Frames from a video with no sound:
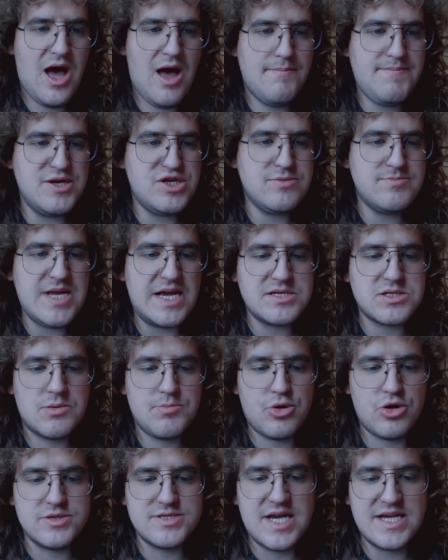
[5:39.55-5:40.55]
Bishop takes or
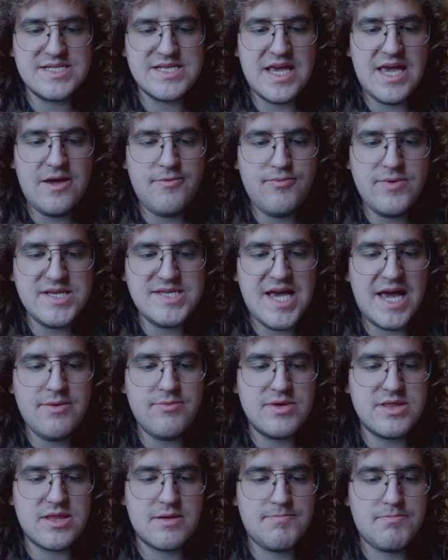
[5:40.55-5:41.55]
pawn takes. If we take
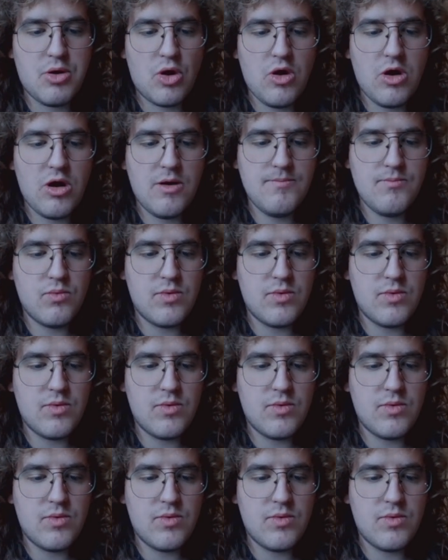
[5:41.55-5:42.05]
with the pawn,